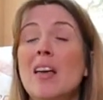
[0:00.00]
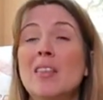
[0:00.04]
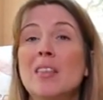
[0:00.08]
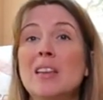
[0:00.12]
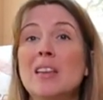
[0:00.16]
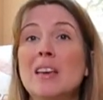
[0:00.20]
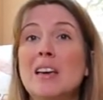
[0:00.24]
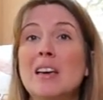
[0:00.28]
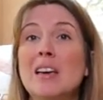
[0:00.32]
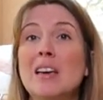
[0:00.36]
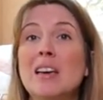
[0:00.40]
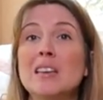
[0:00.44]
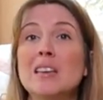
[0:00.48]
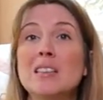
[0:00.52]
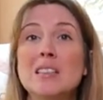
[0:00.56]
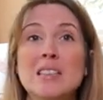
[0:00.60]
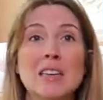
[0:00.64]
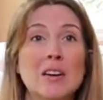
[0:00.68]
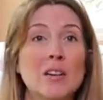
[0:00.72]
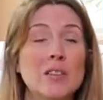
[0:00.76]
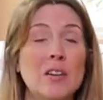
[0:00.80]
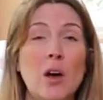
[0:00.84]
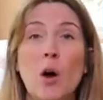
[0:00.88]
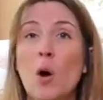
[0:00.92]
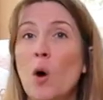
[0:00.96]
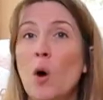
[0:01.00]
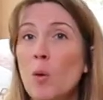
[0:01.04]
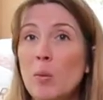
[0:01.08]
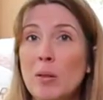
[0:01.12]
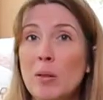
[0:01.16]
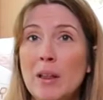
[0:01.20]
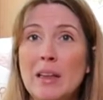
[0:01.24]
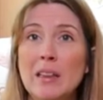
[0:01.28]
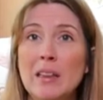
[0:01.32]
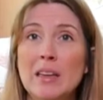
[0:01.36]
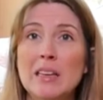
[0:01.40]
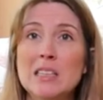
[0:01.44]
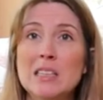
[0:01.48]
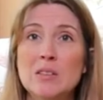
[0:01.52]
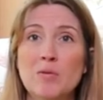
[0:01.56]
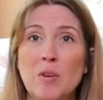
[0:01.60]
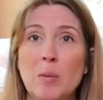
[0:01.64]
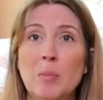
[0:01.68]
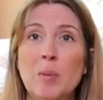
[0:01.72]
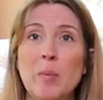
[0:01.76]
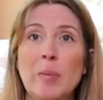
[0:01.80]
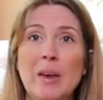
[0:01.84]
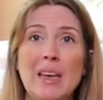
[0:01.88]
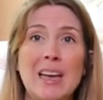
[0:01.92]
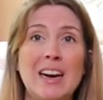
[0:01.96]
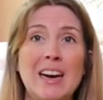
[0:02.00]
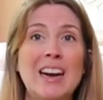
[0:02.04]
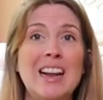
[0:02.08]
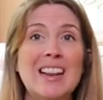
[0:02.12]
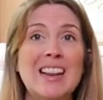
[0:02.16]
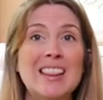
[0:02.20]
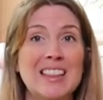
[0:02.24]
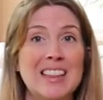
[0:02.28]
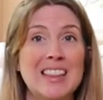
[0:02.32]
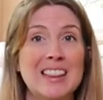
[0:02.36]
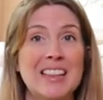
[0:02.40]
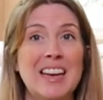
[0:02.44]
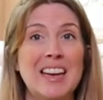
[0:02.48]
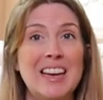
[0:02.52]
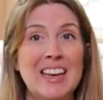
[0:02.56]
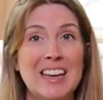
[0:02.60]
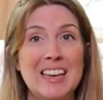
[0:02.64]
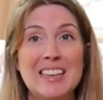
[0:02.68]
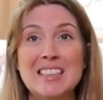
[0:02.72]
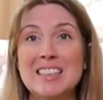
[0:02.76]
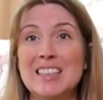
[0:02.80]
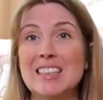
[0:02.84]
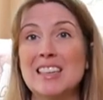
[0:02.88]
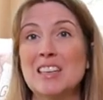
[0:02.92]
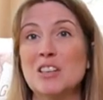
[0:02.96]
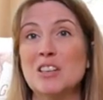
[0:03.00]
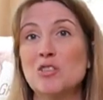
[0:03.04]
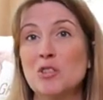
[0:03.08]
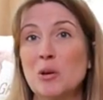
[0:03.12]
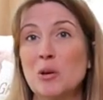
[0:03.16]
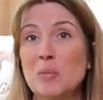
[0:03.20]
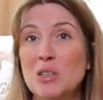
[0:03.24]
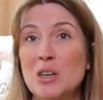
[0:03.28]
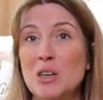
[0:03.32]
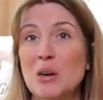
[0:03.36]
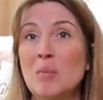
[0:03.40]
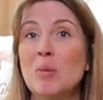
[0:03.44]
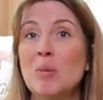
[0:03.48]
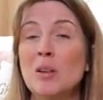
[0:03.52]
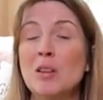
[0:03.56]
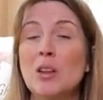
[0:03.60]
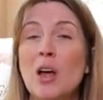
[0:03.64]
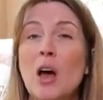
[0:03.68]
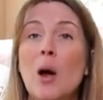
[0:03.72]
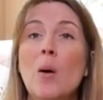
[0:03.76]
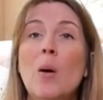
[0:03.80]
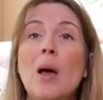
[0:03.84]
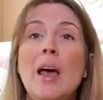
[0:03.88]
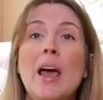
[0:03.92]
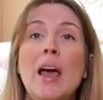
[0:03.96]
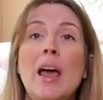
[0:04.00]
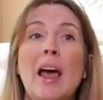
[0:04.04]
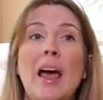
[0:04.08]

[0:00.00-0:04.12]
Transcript: the the whole playlist from the beginning. The link is in the description below.